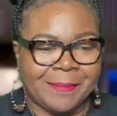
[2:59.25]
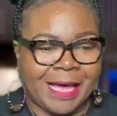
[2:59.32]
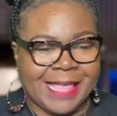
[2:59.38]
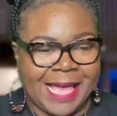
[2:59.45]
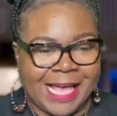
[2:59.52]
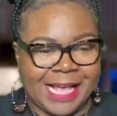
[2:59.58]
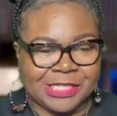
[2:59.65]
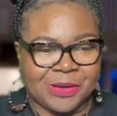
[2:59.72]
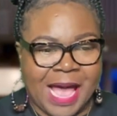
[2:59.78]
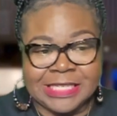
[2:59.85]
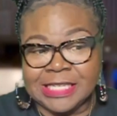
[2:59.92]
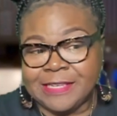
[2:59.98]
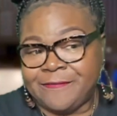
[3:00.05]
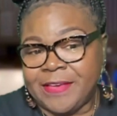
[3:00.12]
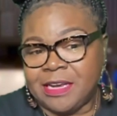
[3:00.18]
So I just
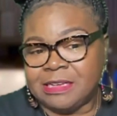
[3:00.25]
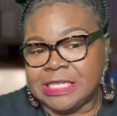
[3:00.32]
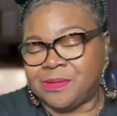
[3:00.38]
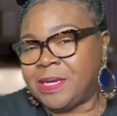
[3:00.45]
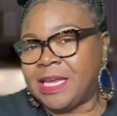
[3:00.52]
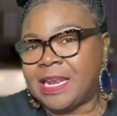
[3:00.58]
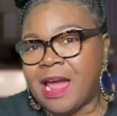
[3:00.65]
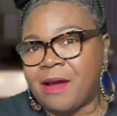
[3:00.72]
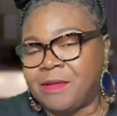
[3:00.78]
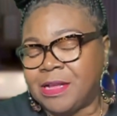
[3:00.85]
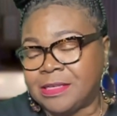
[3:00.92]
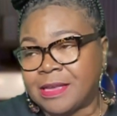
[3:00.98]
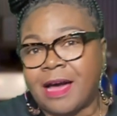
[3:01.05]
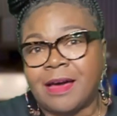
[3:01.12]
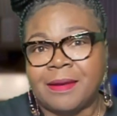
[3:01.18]
figured since we had
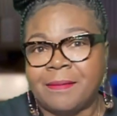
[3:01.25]
already talked